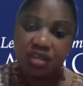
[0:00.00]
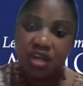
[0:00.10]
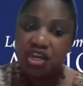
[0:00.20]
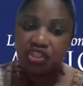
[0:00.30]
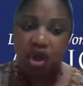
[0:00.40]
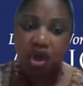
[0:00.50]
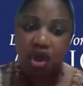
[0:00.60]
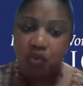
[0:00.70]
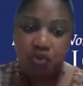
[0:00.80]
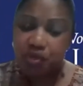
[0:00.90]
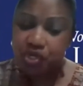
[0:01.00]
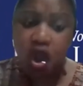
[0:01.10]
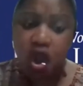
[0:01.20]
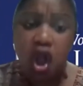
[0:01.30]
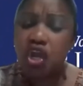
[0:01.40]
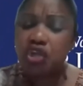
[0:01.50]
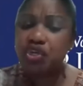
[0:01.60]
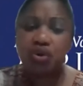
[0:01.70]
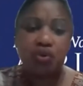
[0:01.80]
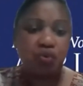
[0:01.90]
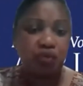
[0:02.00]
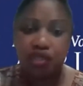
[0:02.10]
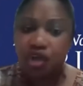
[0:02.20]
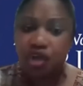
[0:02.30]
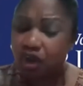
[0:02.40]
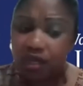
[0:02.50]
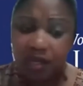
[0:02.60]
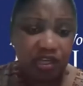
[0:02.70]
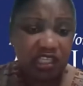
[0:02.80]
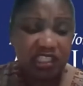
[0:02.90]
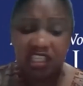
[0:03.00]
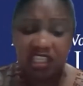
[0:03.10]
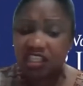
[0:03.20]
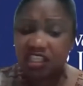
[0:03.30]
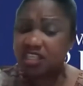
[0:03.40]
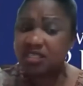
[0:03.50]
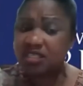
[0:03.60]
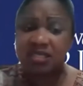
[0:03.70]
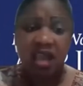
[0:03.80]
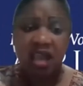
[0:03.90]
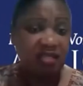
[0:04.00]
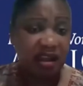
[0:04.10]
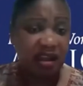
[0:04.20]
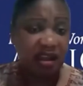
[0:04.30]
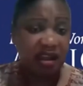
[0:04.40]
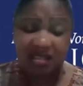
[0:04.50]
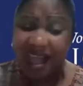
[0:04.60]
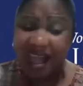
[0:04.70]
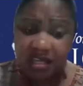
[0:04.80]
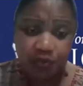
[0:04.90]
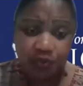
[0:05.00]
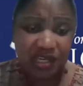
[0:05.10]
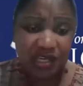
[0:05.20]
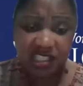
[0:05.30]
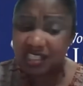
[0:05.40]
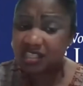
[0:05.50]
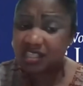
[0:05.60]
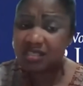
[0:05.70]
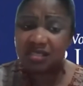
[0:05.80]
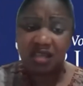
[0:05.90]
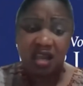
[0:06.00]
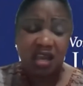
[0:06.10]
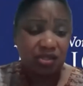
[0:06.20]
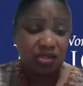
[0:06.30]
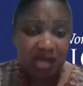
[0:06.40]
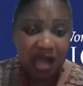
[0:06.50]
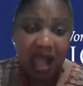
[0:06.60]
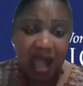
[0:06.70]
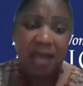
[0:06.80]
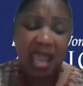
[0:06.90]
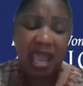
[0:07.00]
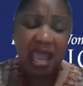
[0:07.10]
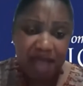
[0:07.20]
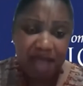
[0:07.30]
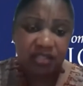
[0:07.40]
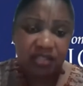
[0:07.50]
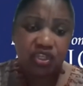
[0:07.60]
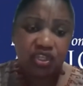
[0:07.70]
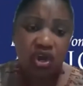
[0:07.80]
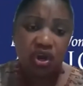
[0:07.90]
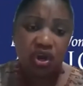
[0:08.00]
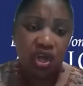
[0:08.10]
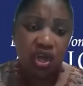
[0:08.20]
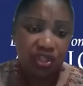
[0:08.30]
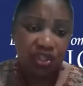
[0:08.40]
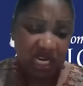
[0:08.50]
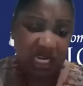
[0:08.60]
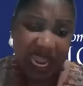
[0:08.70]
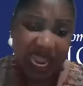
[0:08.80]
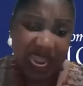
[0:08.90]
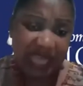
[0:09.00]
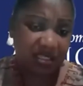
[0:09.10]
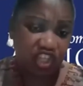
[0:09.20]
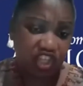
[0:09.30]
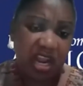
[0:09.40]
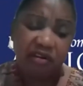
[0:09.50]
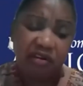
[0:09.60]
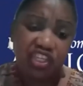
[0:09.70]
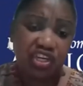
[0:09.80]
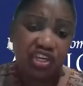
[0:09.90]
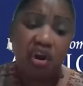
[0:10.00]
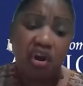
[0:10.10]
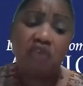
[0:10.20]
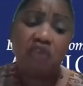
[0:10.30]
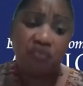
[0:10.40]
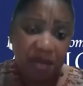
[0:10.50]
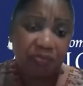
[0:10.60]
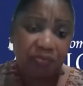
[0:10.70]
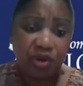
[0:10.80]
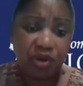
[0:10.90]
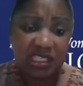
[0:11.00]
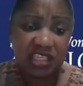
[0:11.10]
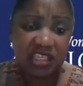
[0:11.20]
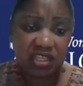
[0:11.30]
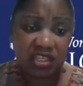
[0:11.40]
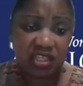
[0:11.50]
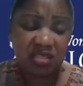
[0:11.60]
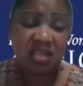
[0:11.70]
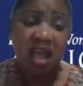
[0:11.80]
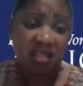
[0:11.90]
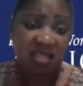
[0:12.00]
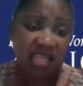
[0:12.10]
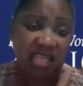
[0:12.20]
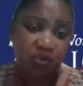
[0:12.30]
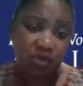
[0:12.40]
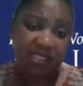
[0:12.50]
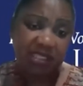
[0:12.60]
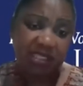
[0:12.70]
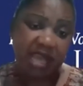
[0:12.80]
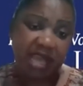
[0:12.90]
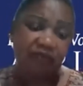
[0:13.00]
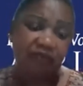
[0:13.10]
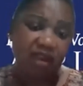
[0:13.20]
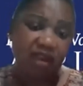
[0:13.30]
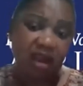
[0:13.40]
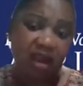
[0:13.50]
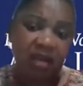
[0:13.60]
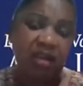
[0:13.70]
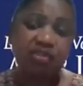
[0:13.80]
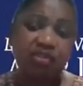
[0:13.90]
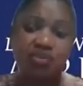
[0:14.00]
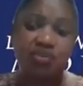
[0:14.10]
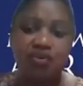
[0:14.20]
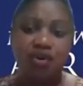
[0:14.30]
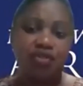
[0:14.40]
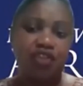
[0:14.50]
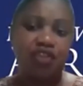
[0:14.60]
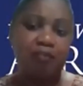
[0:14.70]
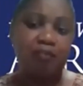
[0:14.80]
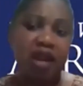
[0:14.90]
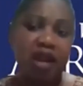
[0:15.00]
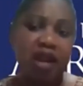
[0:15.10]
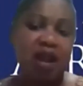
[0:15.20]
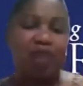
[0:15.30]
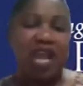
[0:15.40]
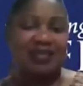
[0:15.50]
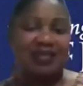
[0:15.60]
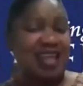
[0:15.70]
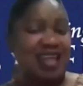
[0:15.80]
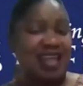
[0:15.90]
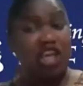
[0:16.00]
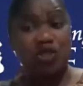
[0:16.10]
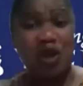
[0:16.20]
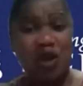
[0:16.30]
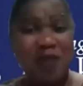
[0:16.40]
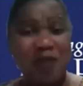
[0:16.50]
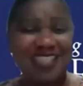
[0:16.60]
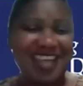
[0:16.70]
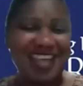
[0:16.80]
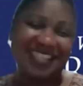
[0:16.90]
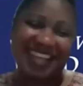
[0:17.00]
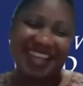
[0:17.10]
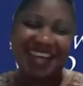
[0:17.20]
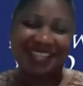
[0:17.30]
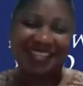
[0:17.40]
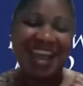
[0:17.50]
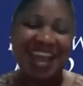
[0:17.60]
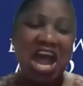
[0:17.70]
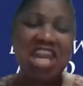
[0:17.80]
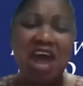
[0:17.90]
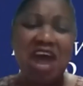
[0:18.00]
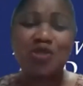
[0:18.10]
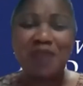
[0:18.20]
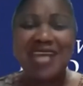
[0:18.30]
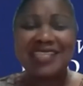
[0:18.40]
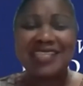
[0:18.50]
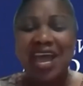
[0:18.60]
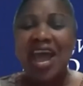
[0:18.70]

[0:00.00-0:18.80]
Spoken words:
So we will call on you, we will call all the politicians, the retired politicians, to come and mentor the next generation of women politicians that will take Africa to the better place. Thank you so much. That is the last announcement.